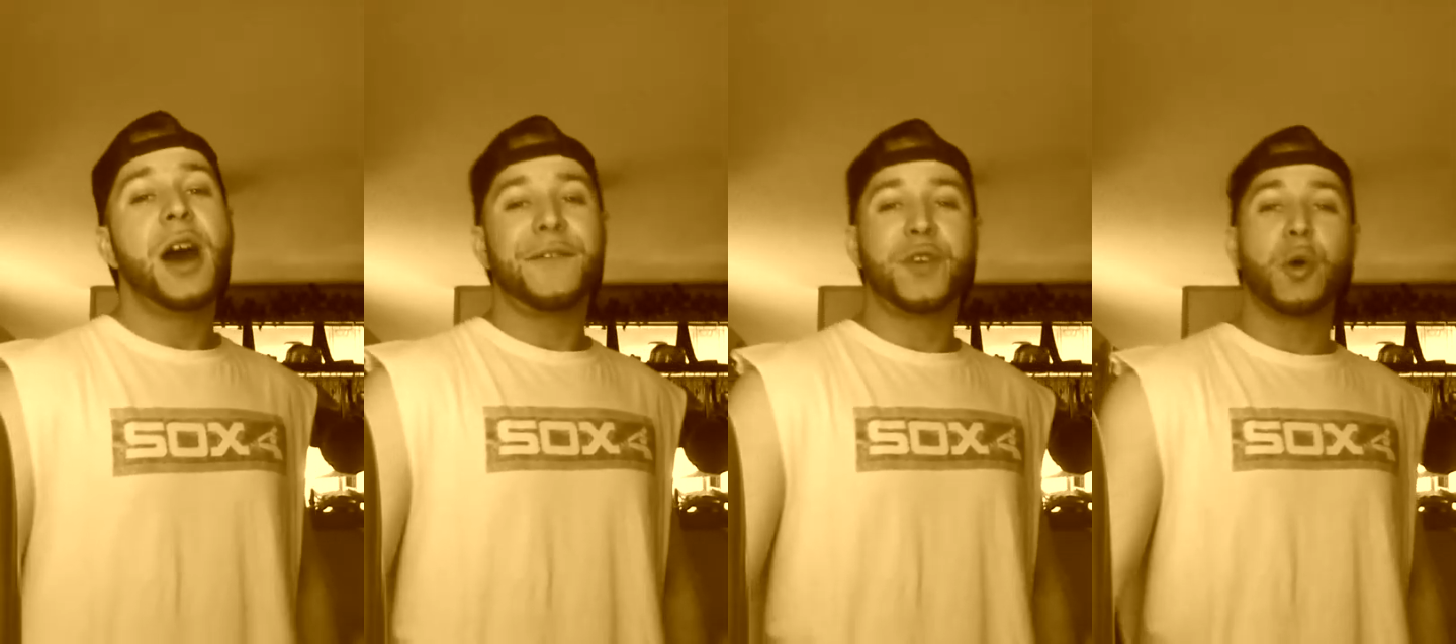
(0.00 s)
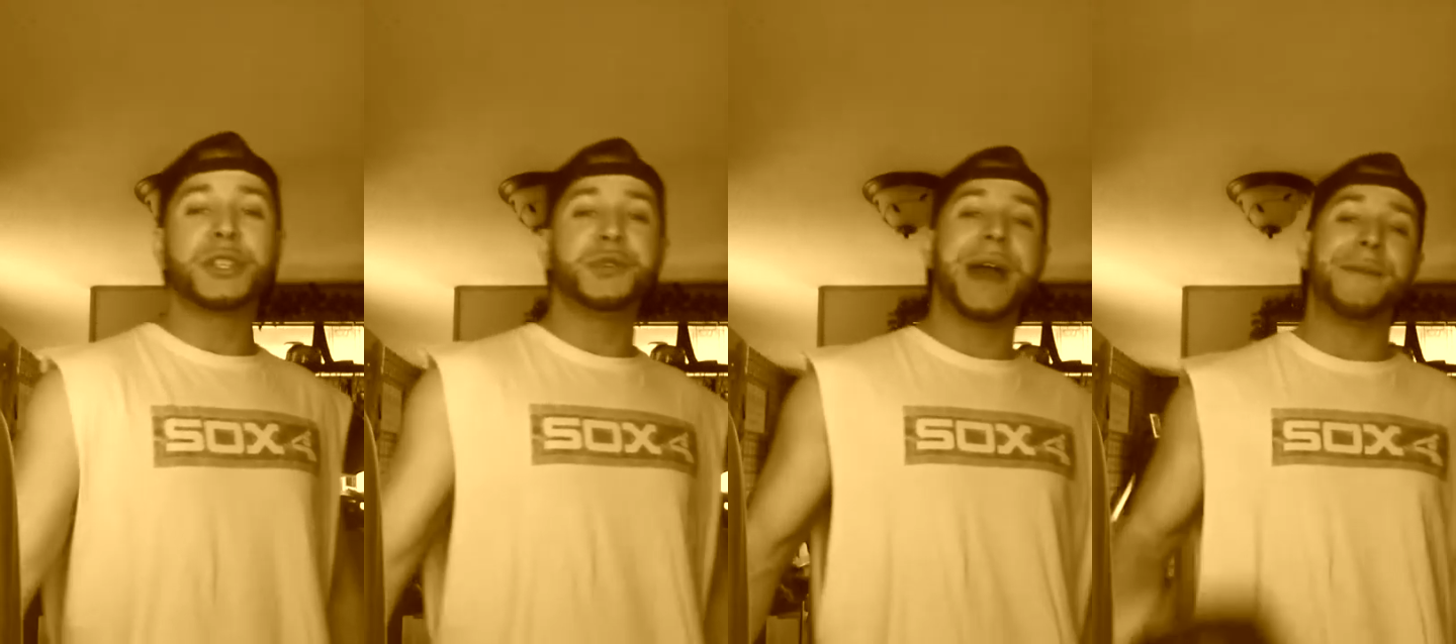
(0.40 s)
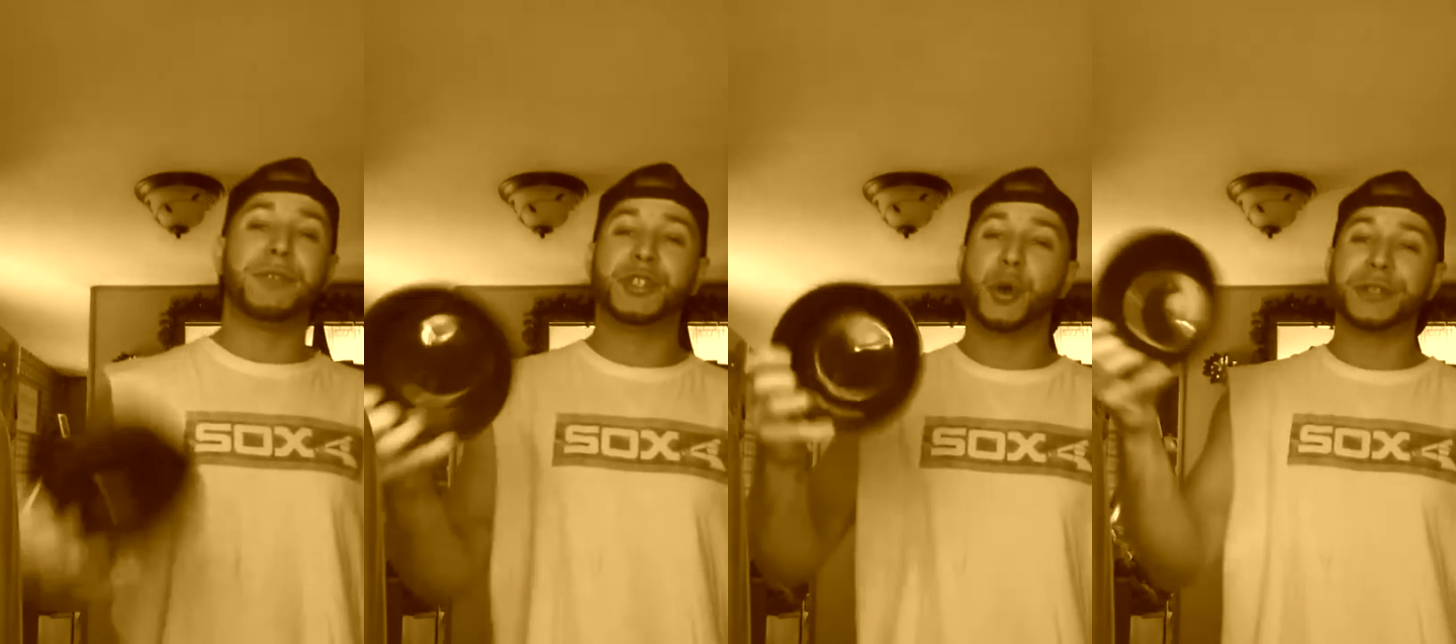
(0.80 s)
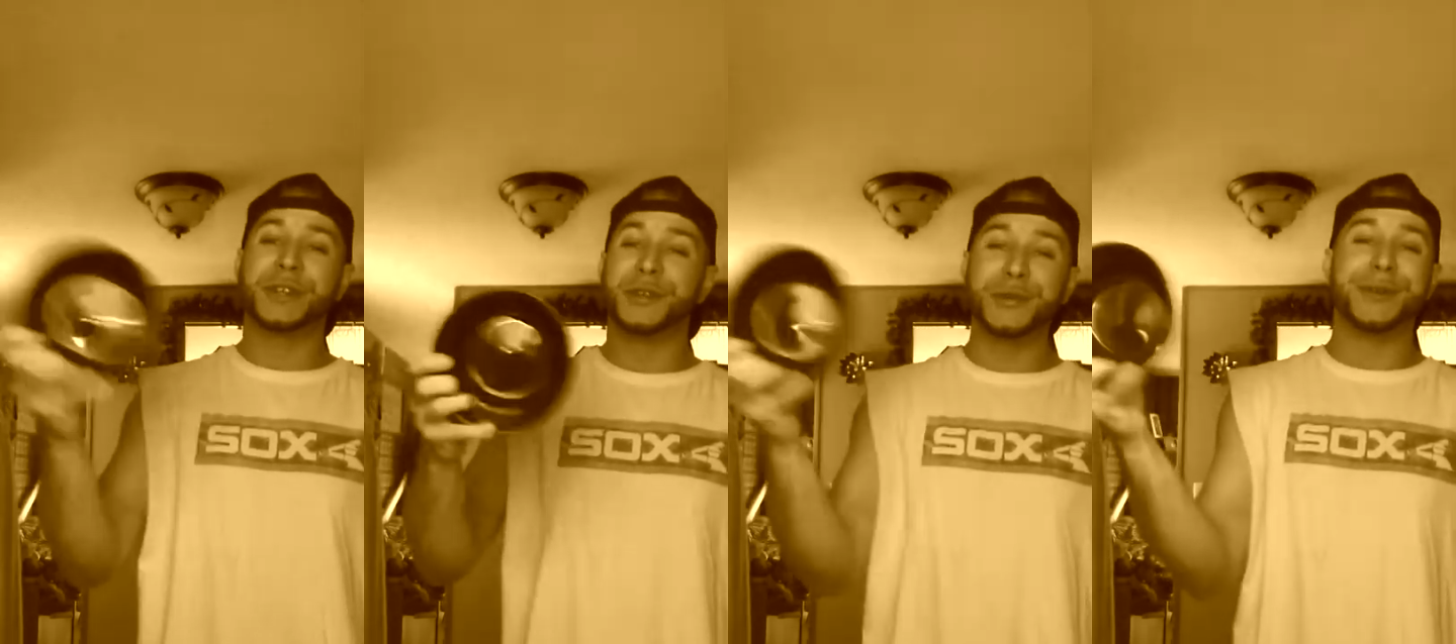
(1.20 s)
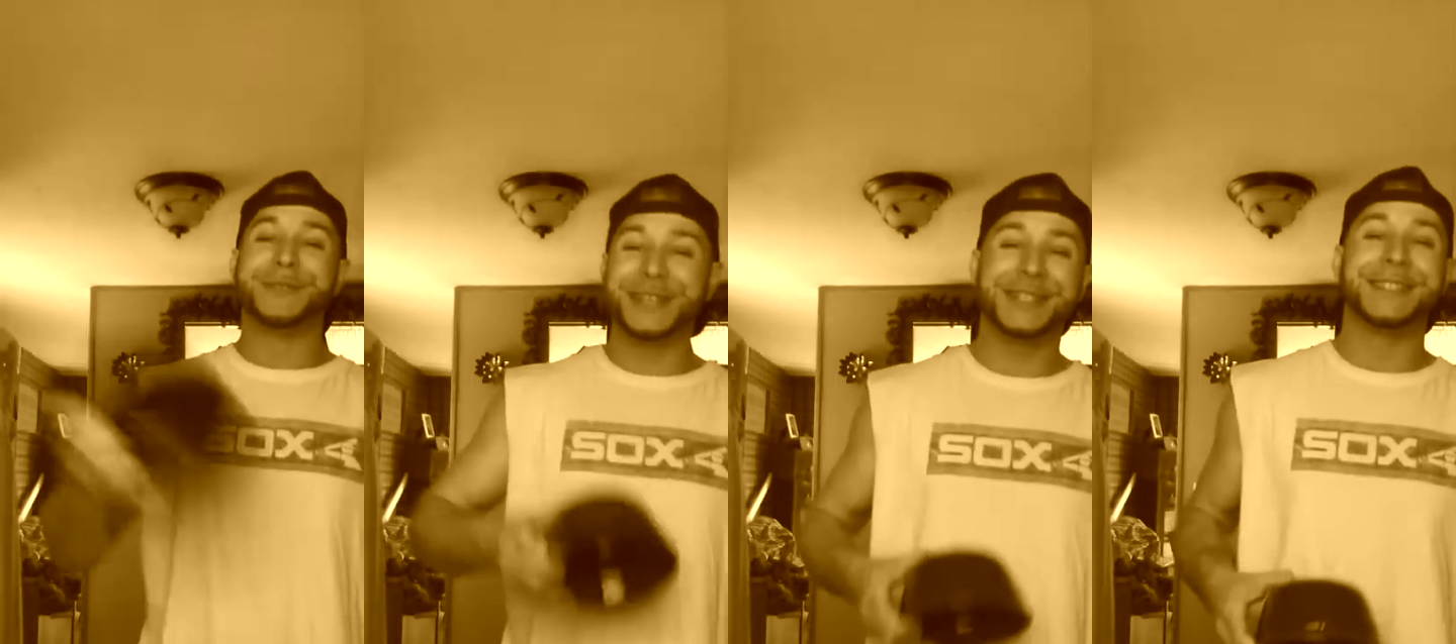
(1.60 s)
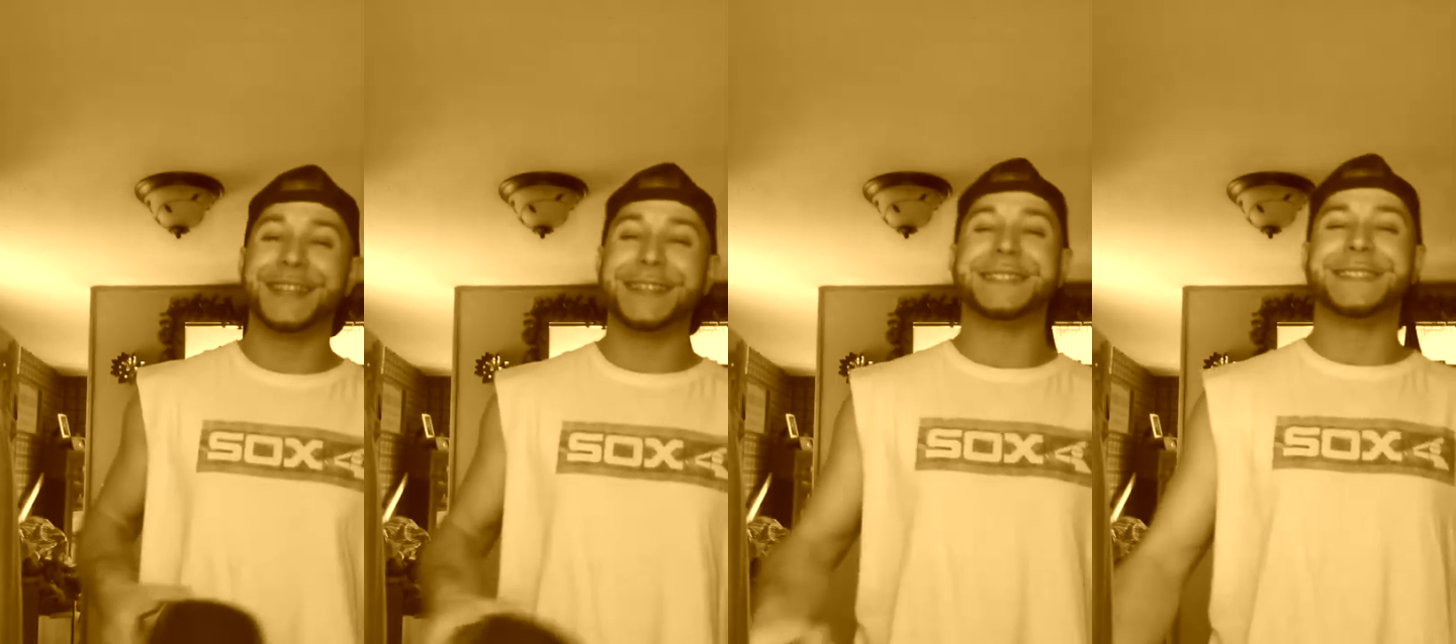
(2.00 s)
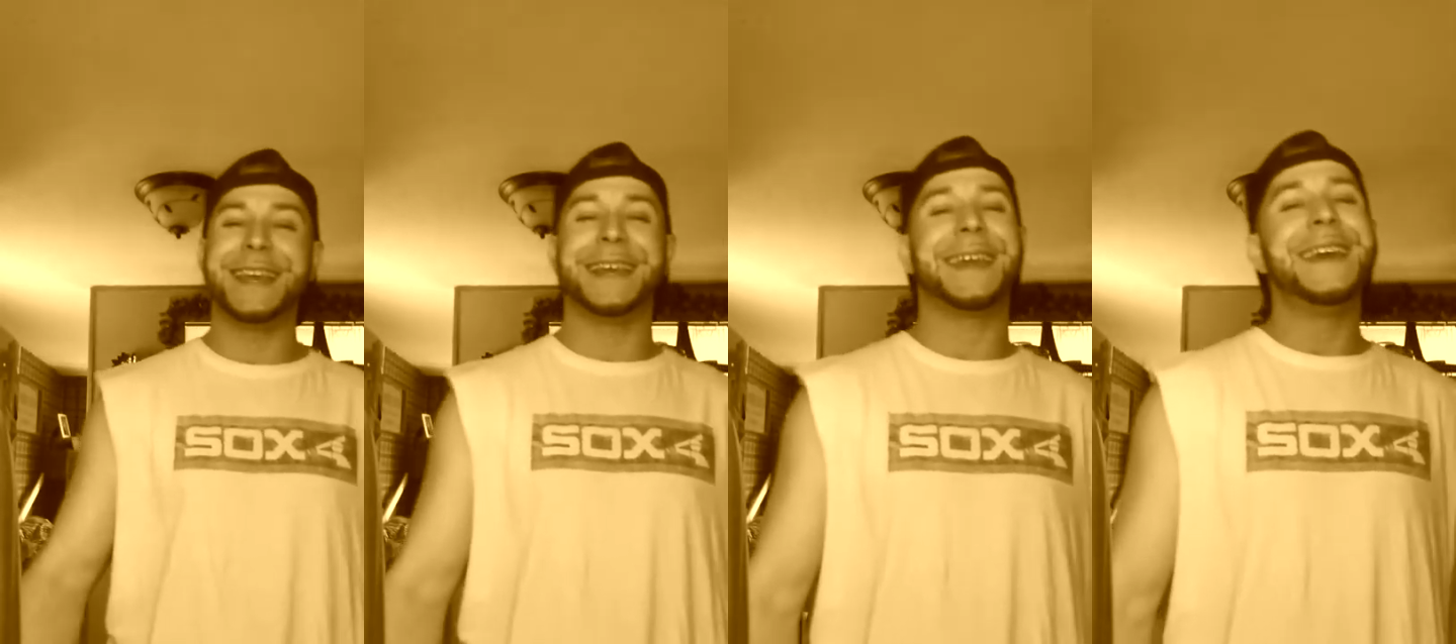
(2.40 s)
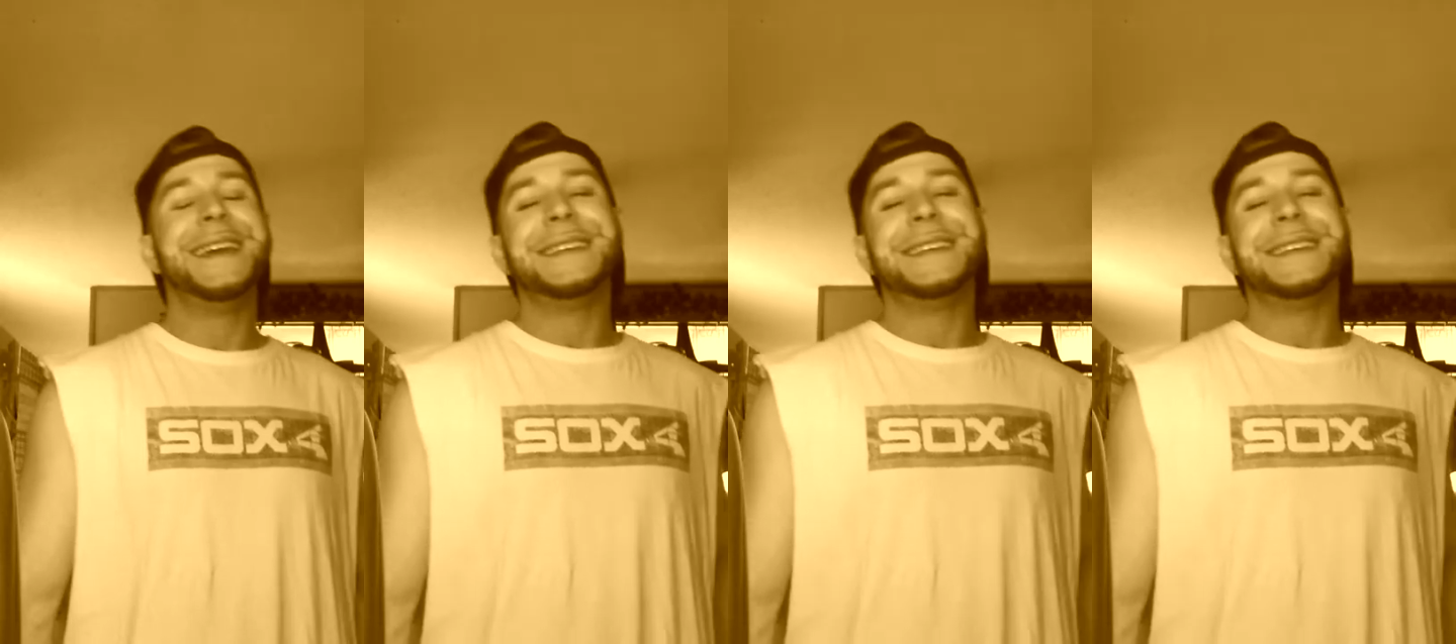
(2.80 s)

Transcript: Of course, you'd have no chores to do, no dishes in the sink.